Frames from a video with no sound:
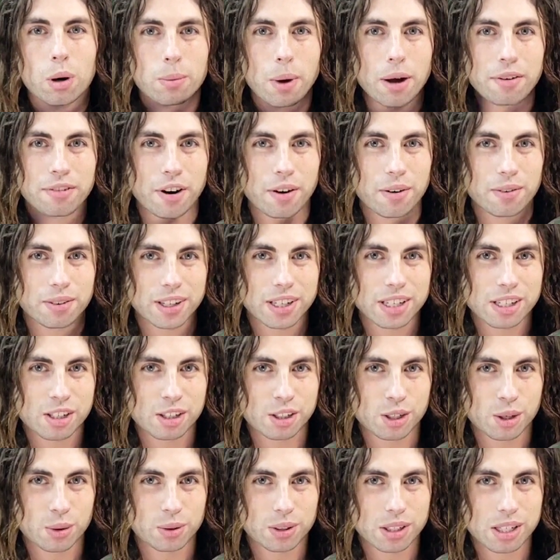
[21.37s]
One of my favorite
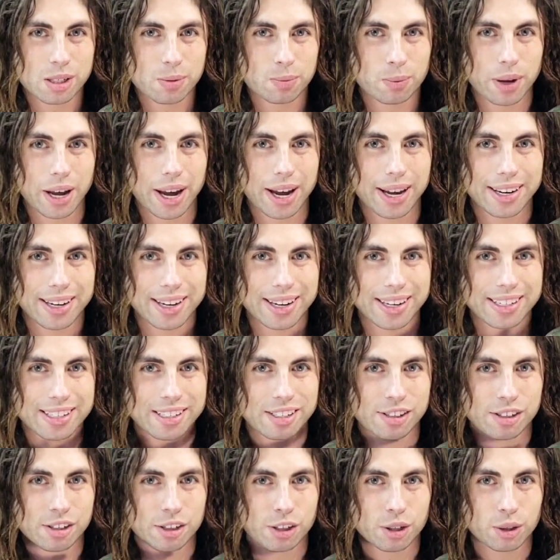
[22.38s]
things to do with this plant
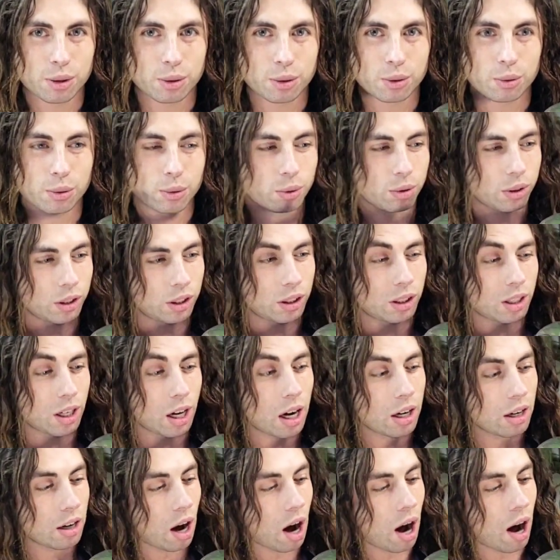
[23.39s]
is to
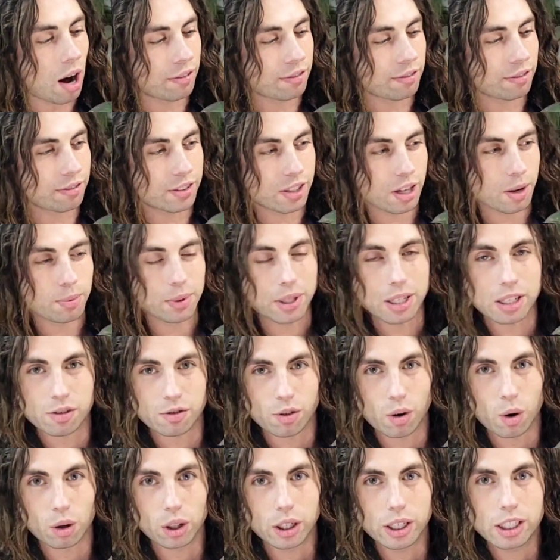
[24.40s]
cut off some of
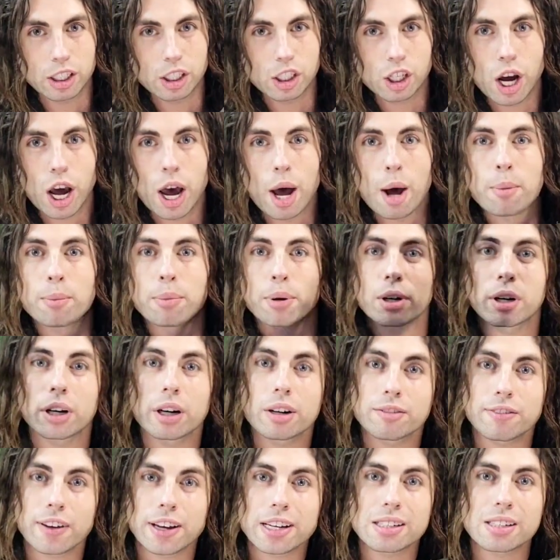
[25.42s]
this foliage, put
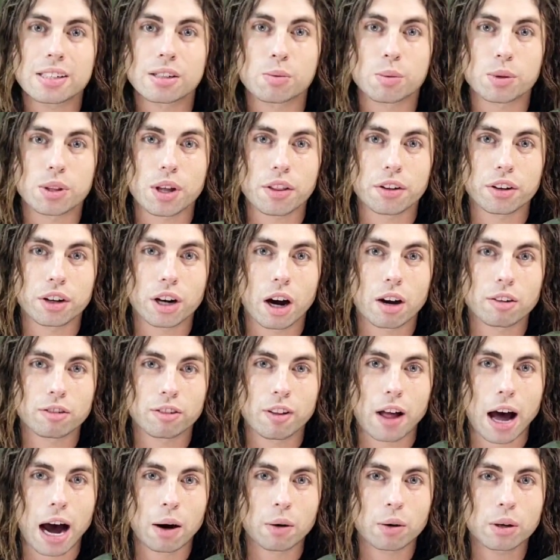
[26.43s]
it in vases with other cut
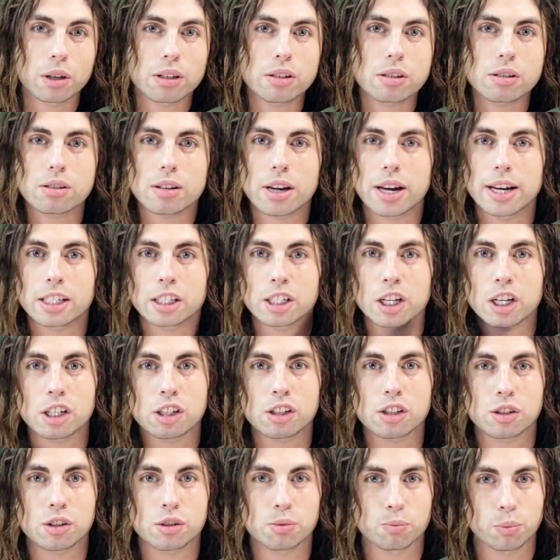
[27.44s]
flowers. It
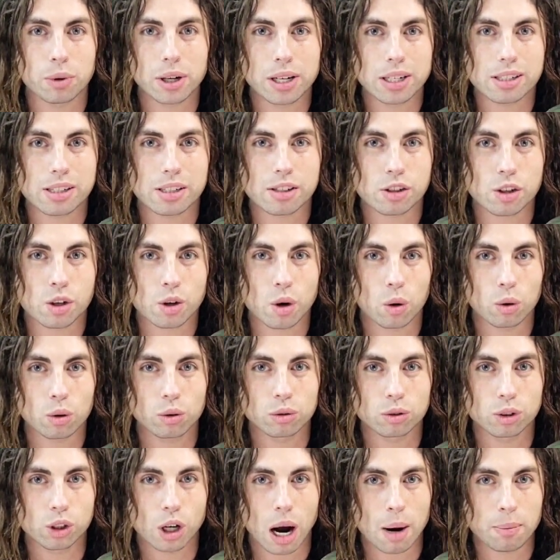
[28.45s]
just brings this
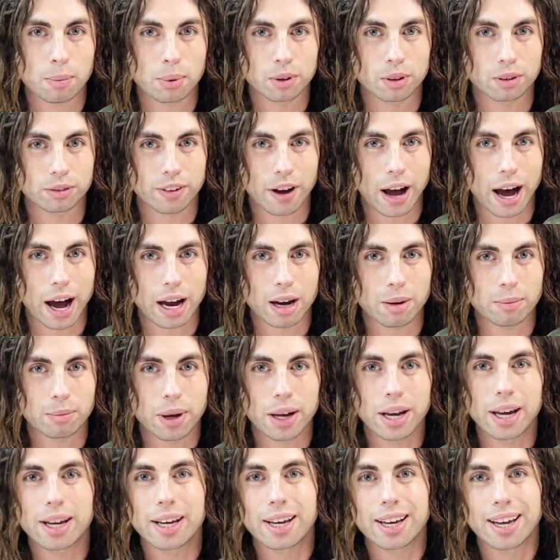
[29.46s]
total tropical
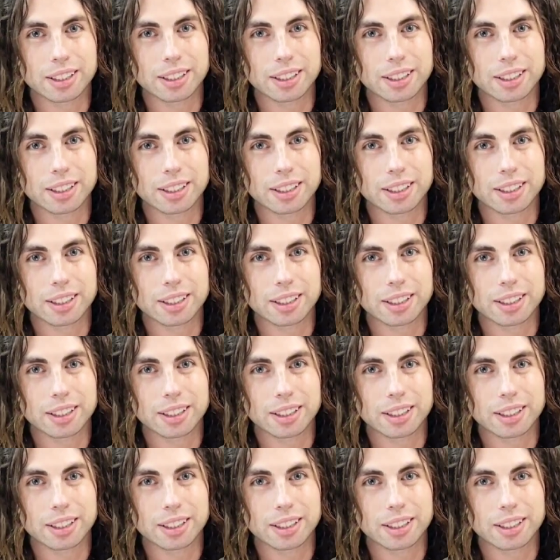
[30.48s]
vibe.